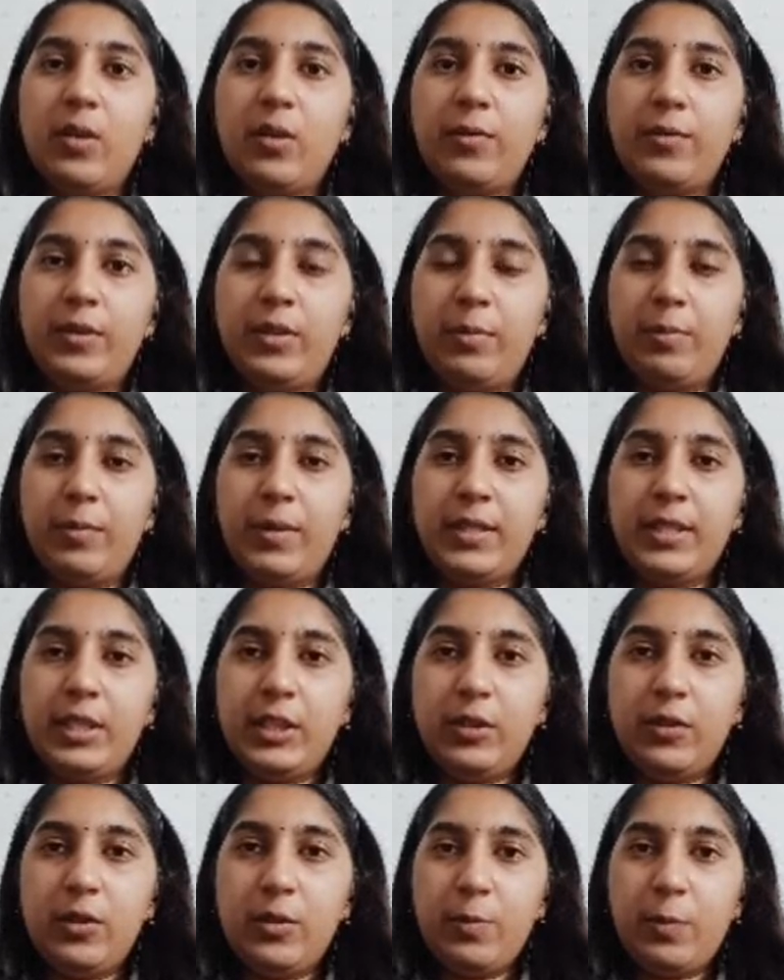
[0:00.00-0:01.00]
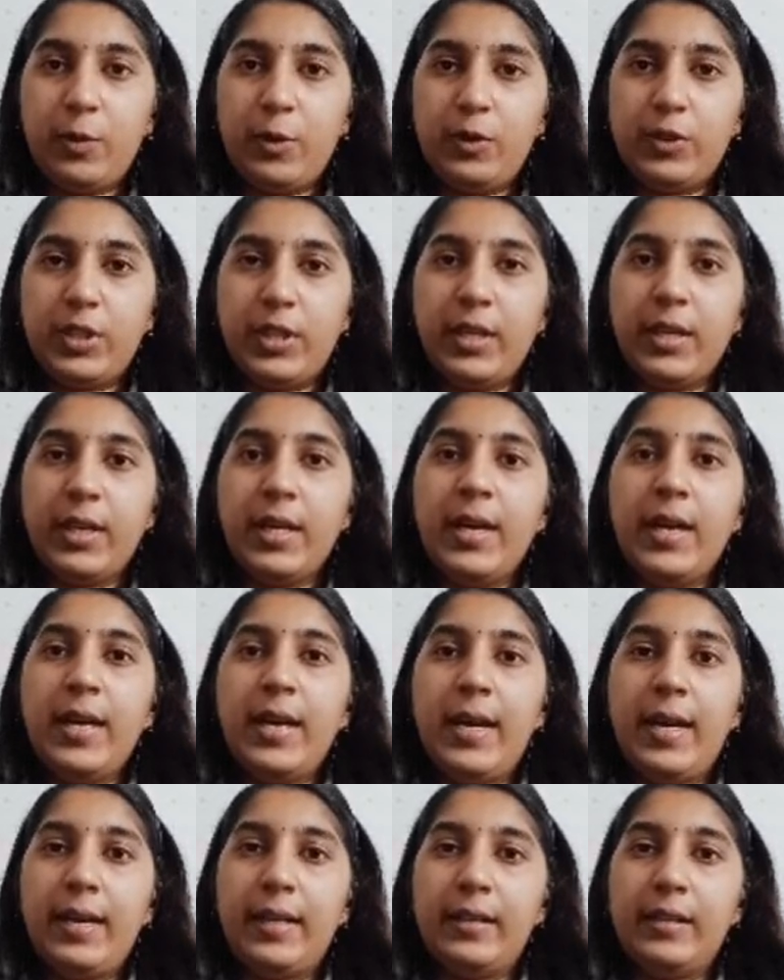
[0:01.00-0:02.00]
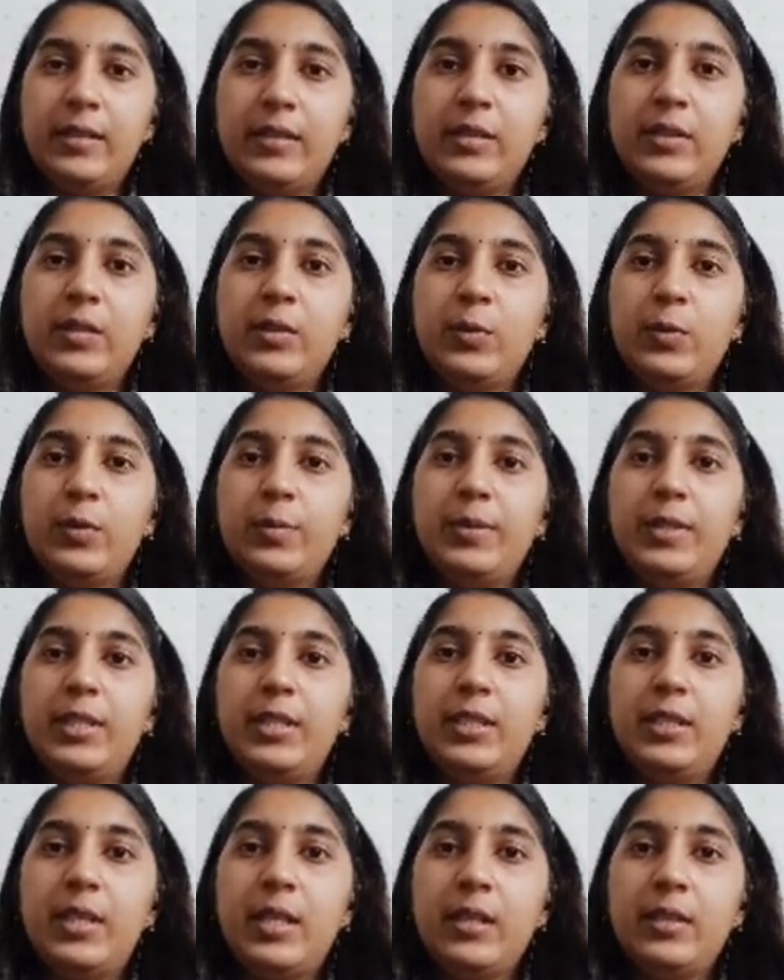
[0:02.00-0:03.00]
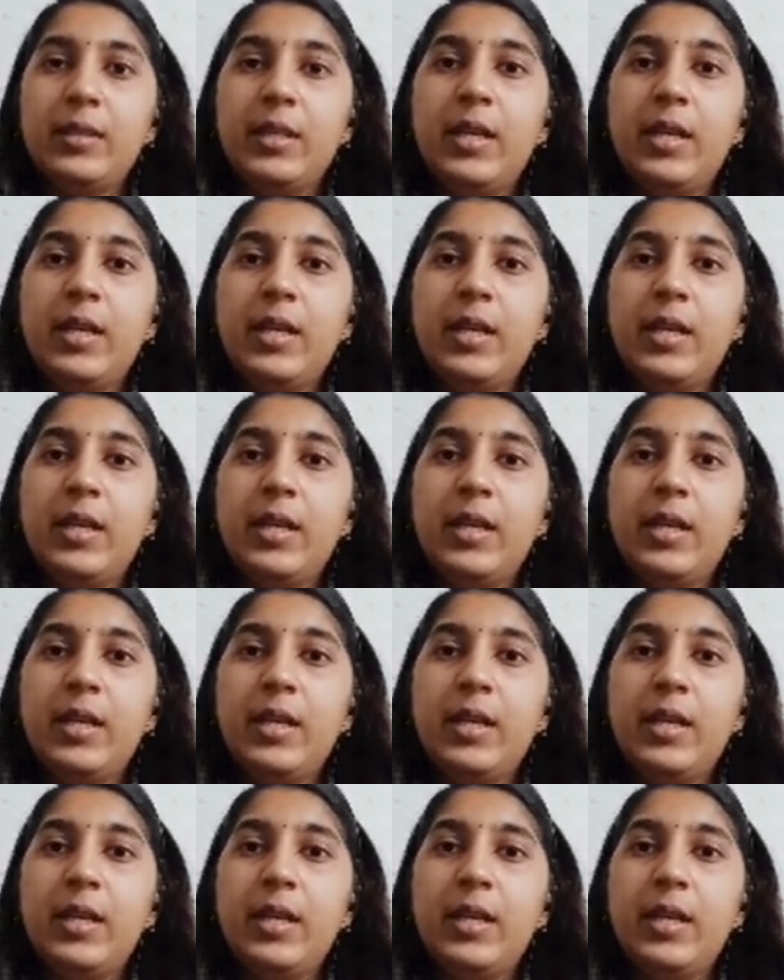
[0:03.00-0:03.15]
the particular project and hence will be deducted